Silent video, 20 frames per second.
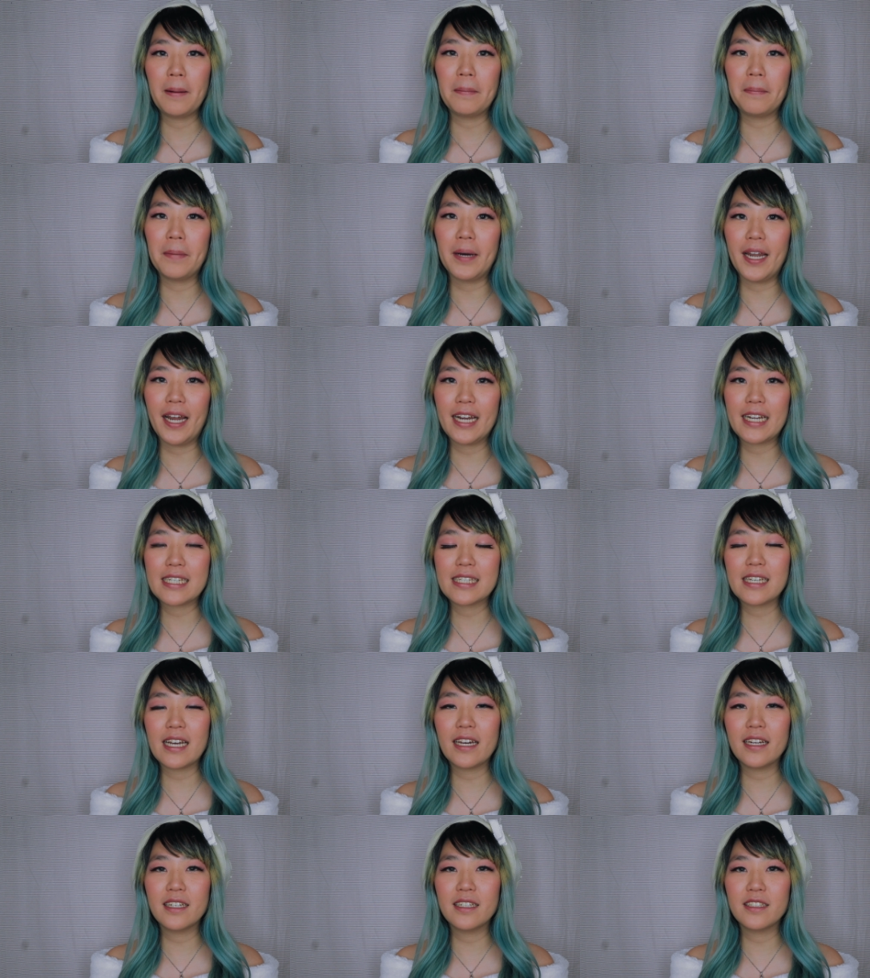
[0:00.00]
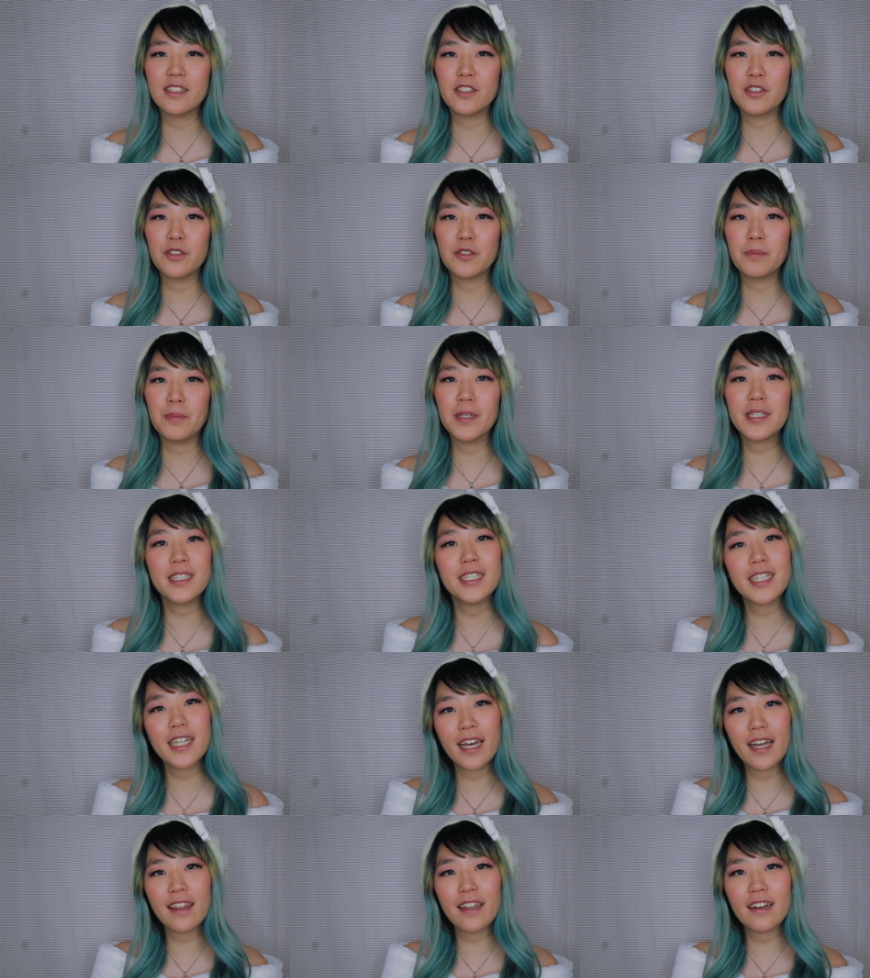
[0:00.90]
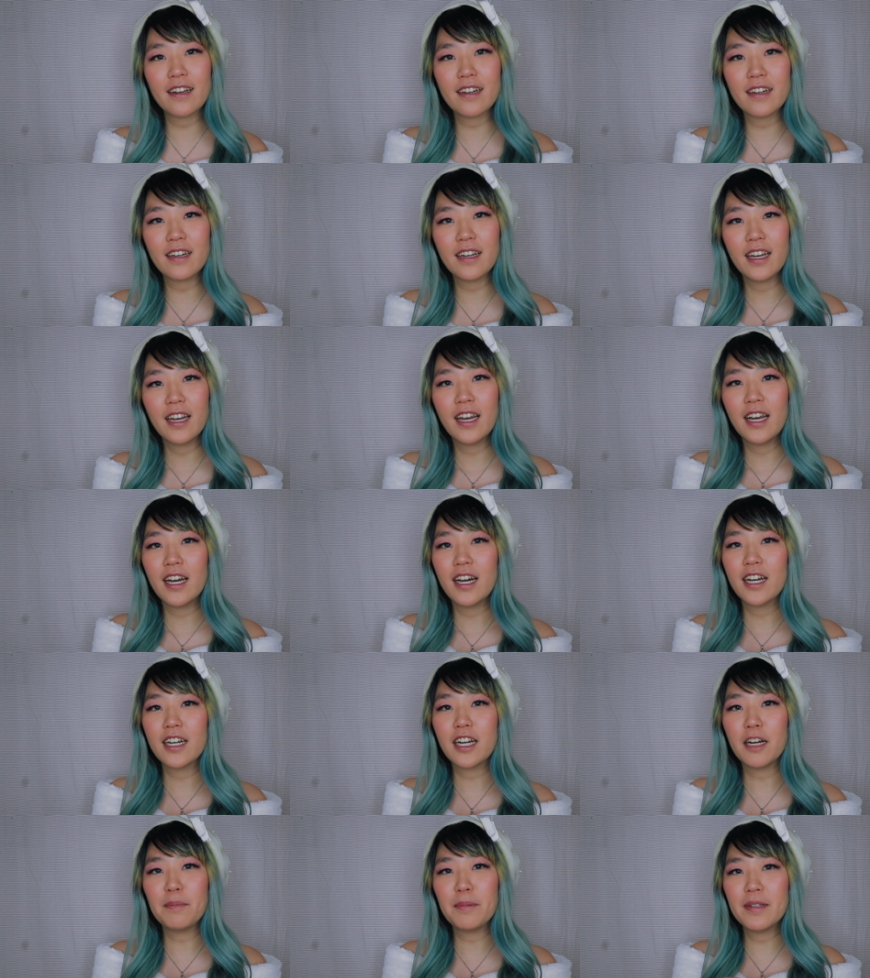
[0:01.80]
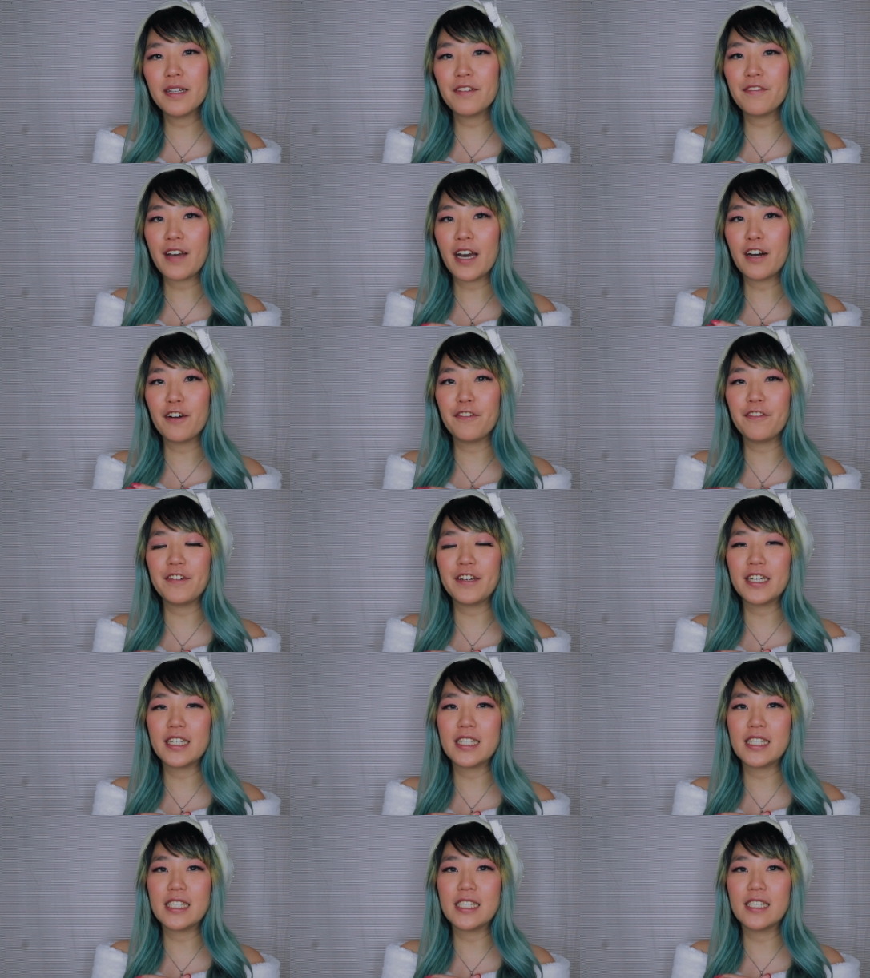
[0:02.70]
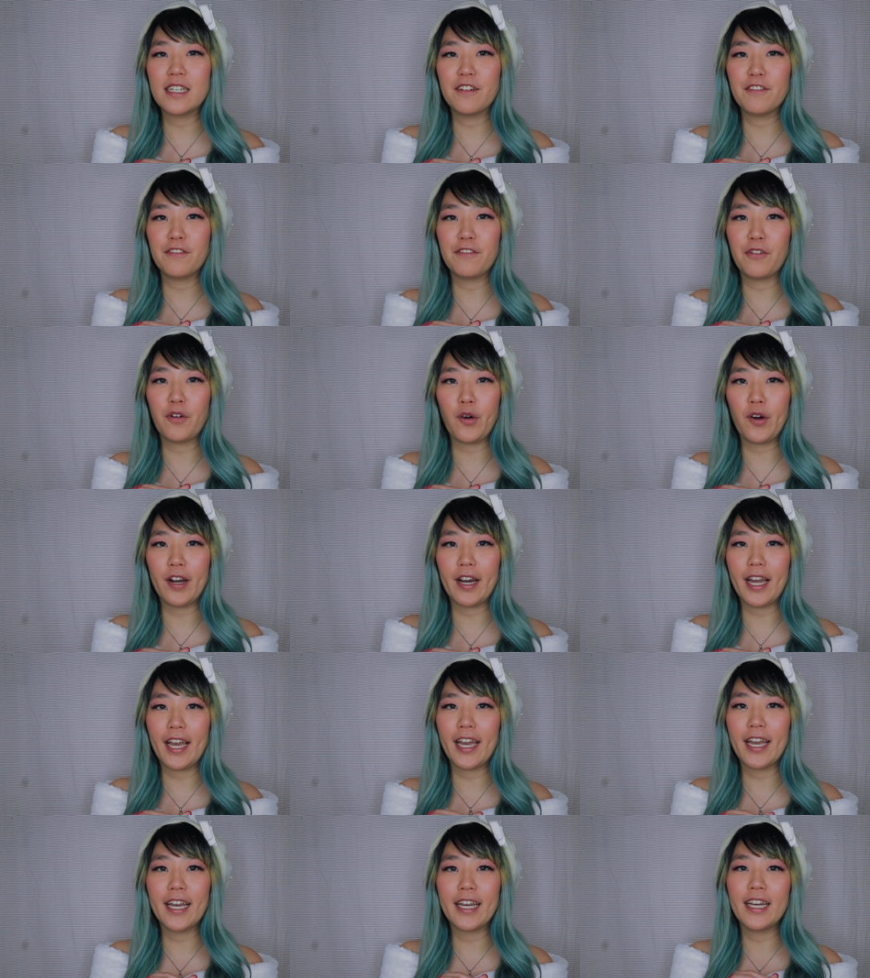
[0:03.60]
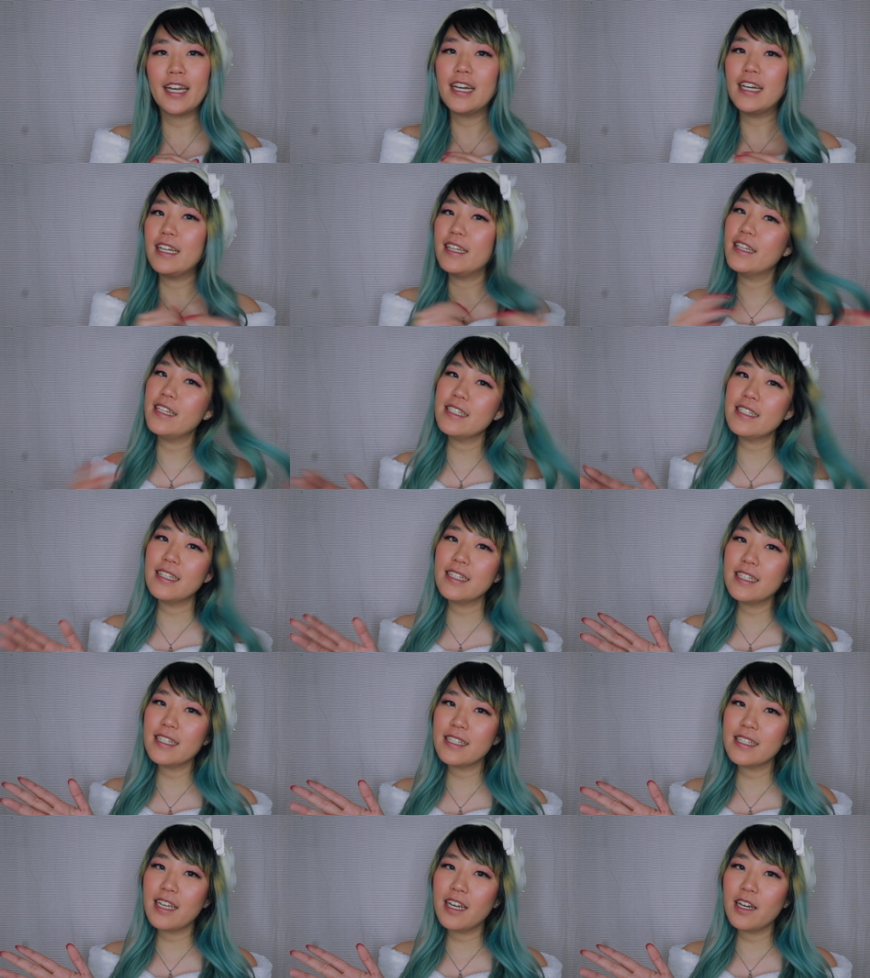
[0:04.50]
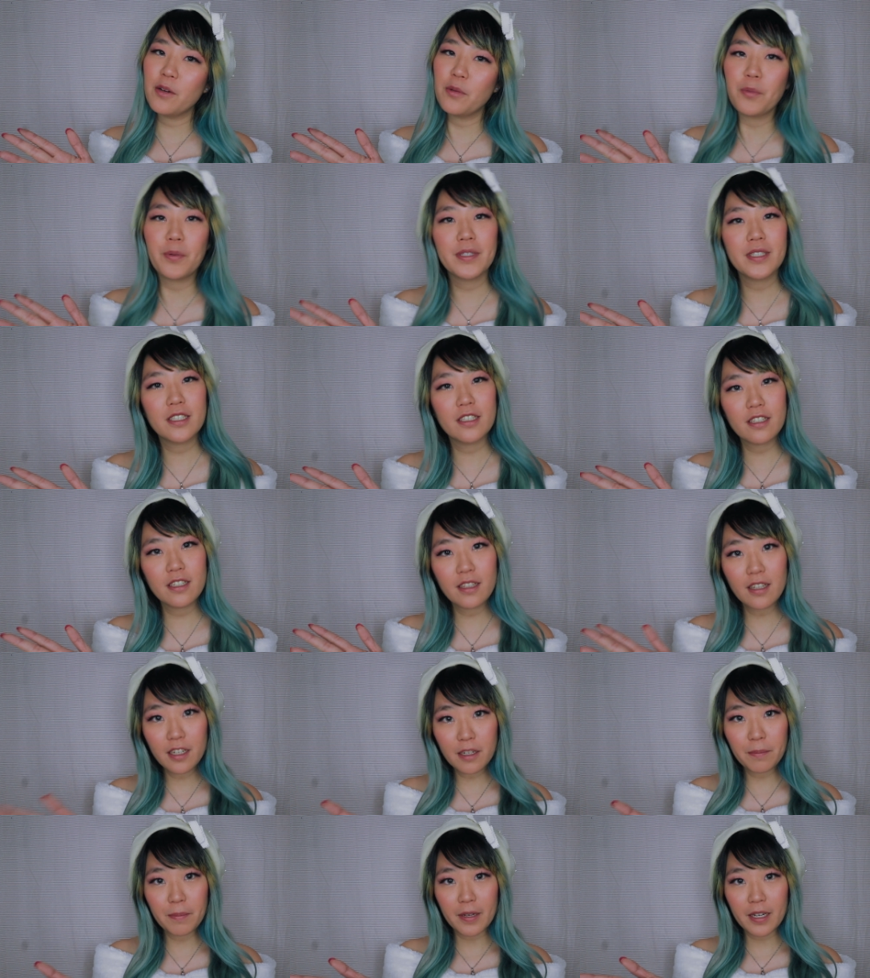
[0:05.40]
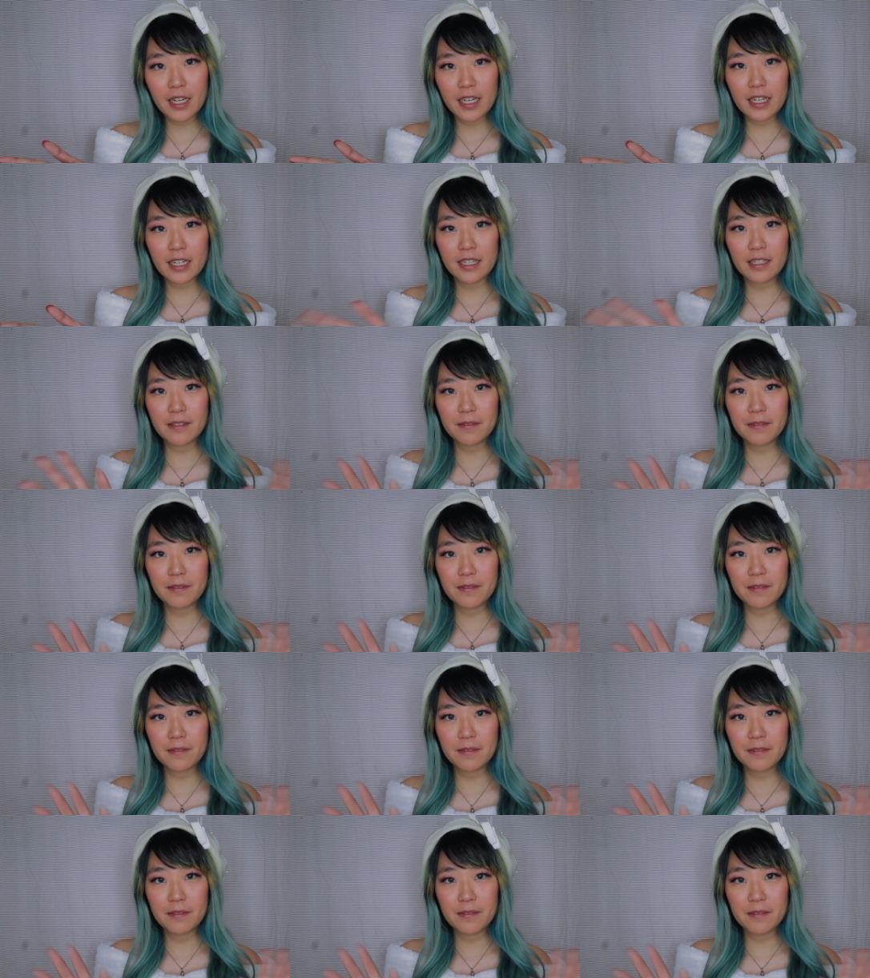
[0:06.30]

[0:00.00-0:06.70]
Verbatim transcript: but I decided to put together a couple of outfits for a Liz Lisa winter lookbook.